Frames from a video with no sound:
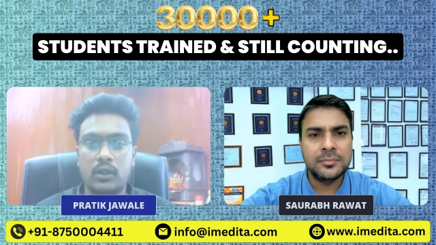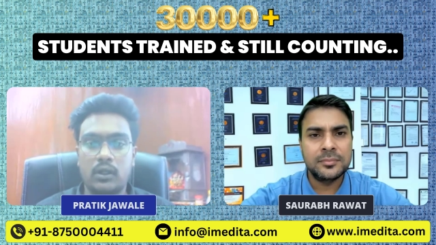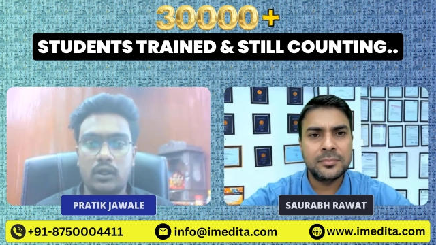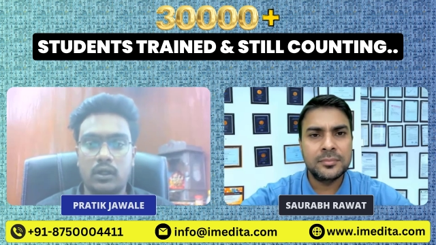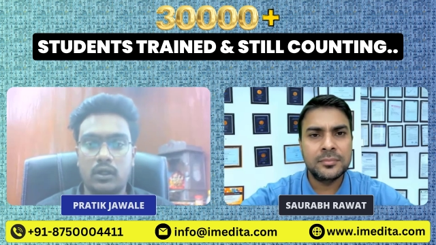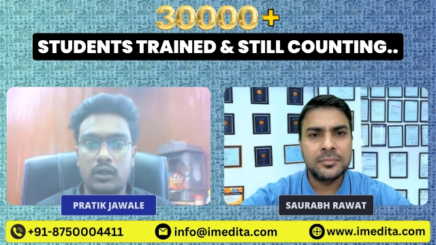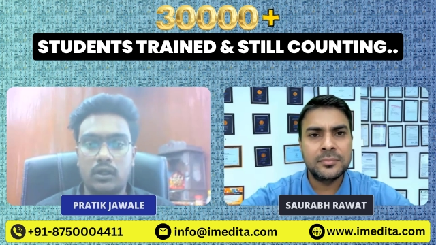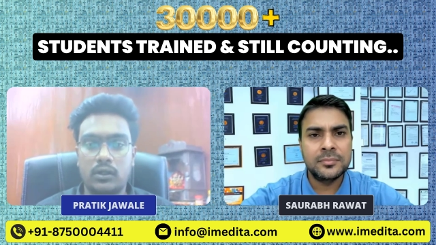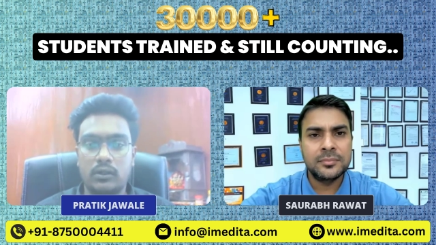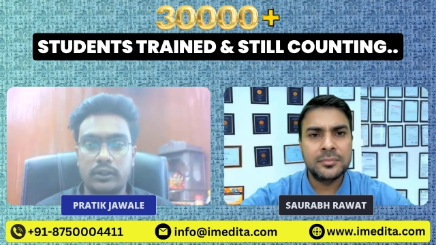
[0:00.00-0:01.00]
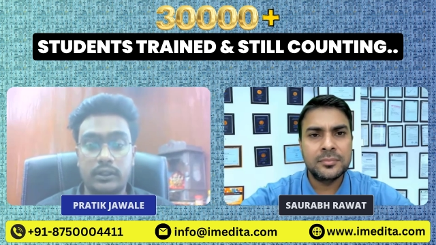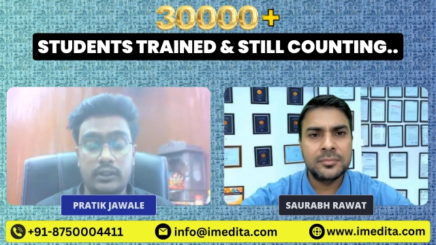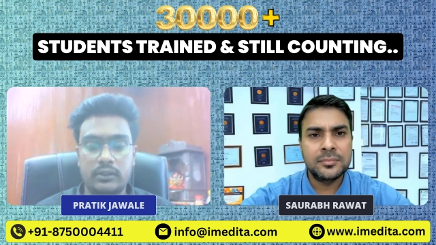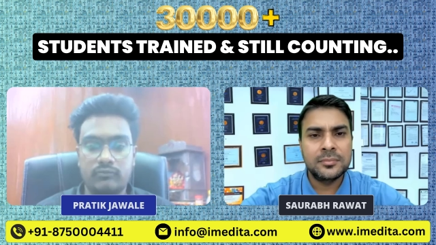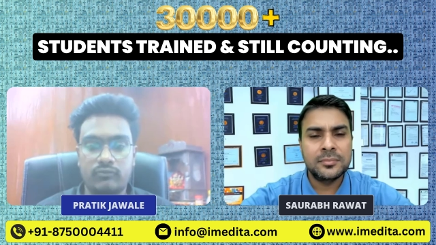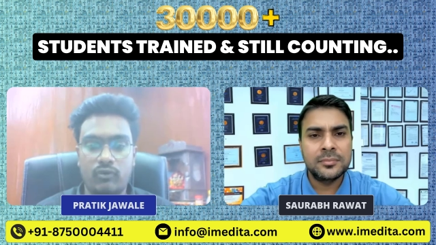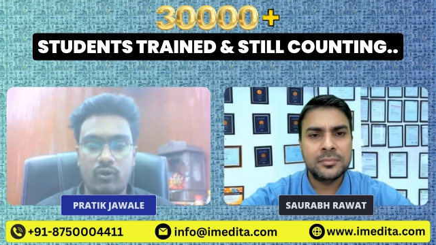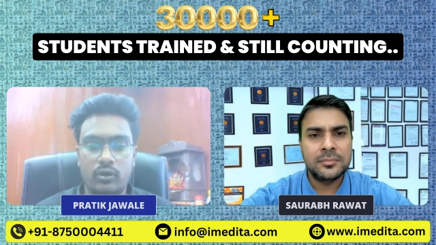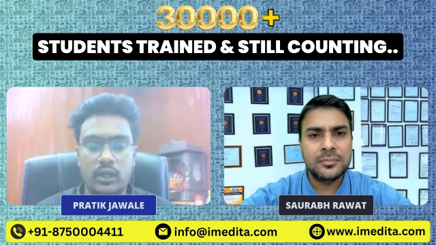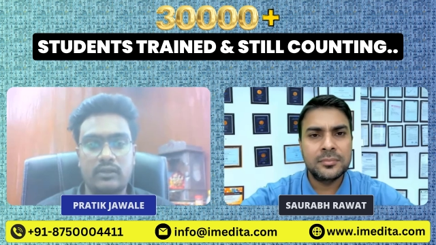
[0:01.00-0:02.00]
Speaker 1: uh, it is
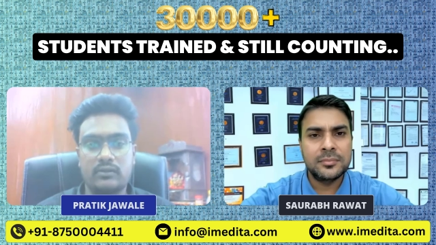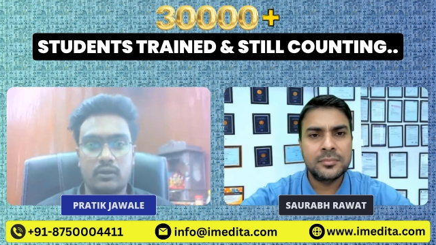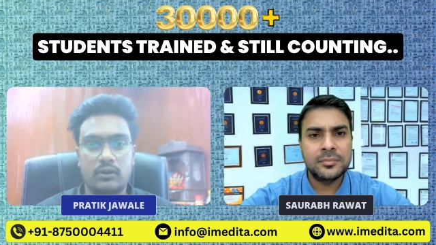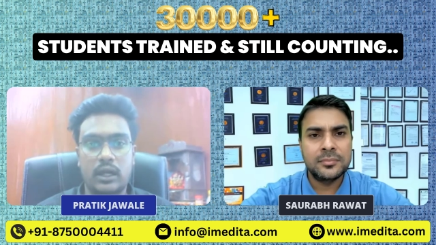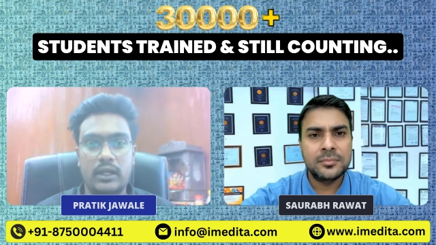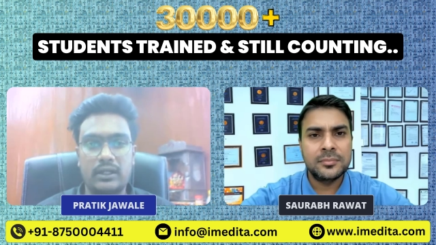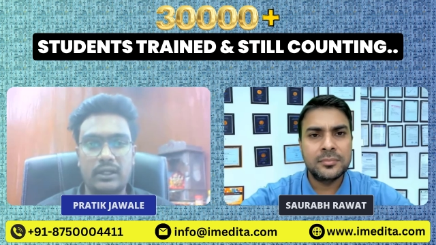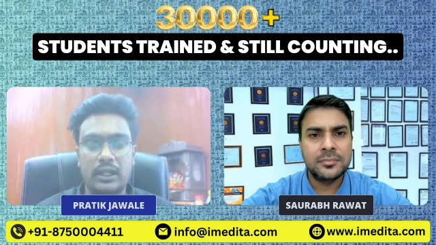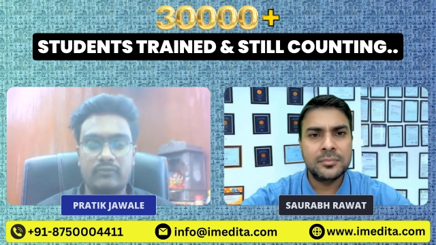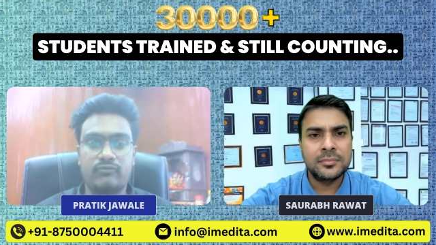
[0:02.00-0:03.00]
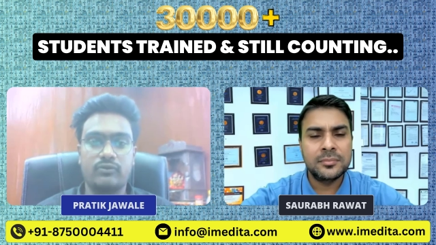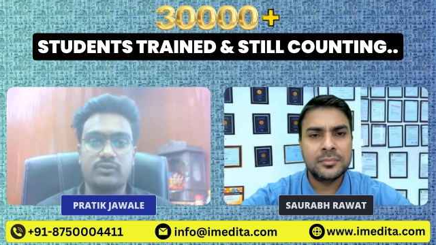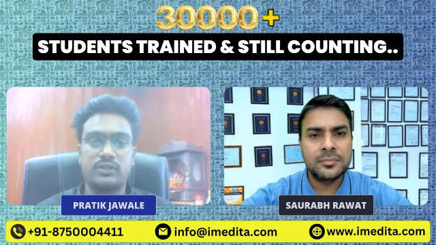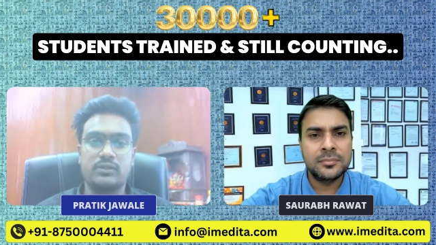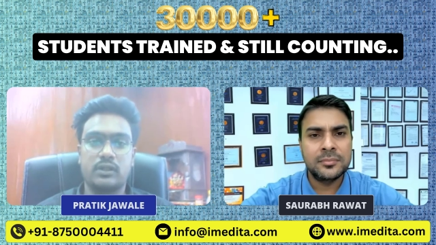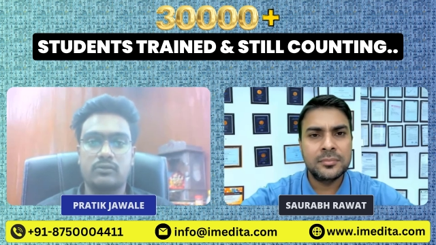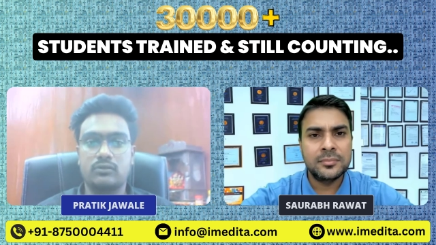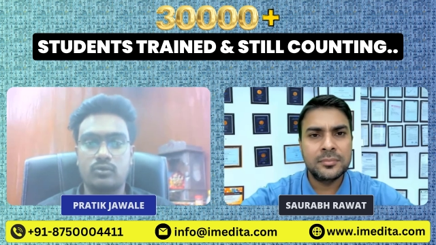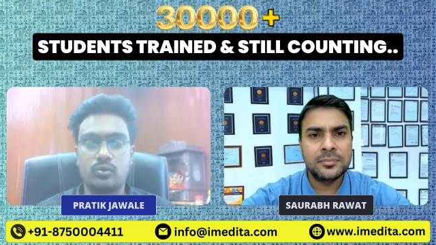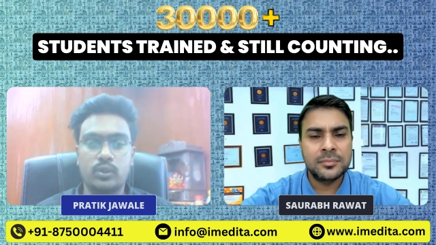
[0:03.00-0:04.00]
for like, uh, I did like four, six hours,
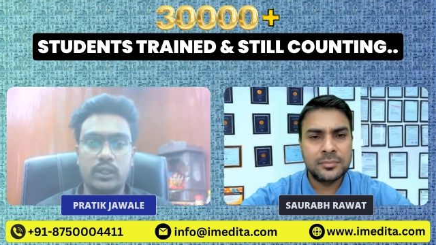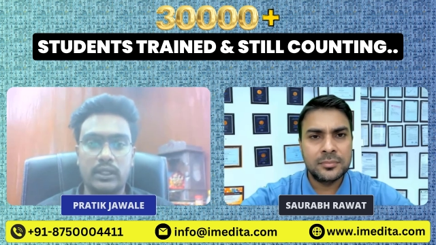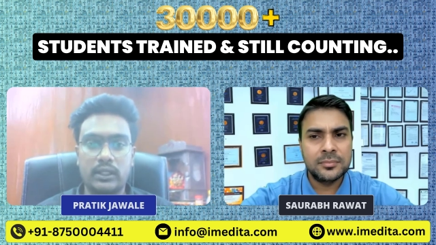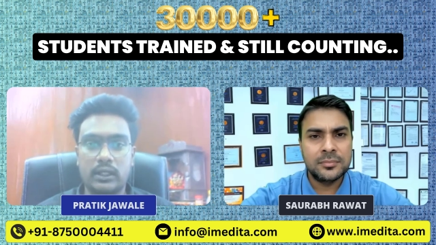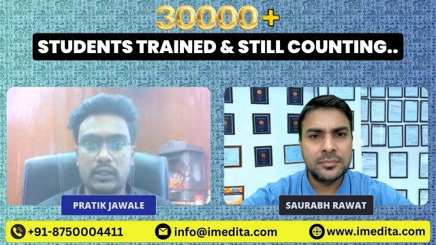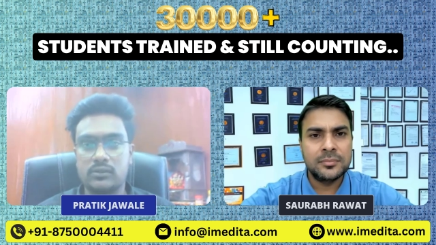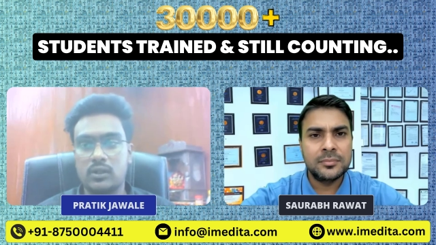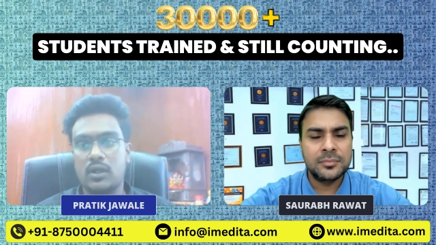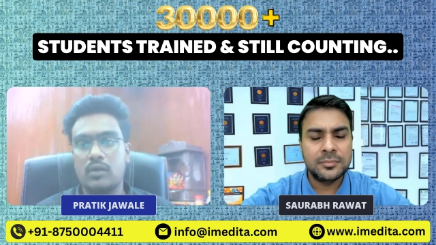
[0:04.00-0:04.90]
so total eight hours.